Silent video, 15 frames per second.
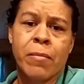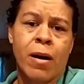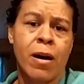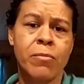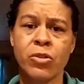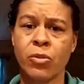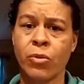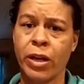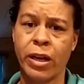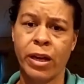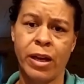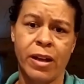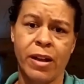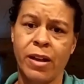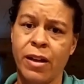mom doing
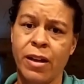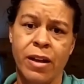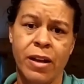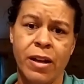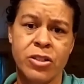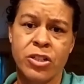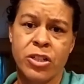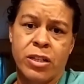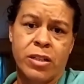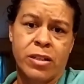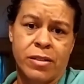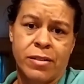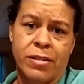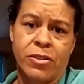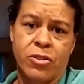it.
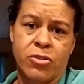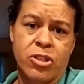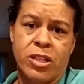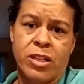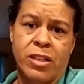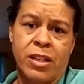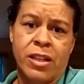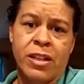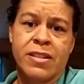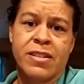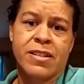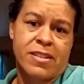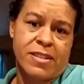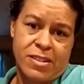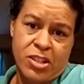She
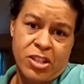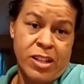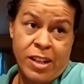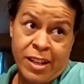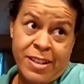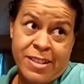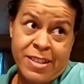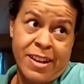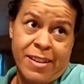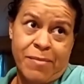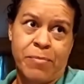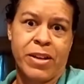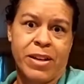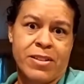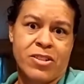needs
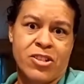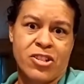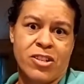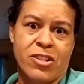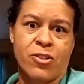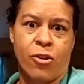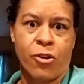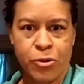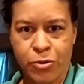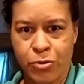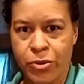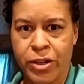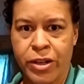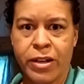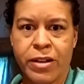it because she's
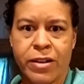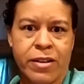arthritic.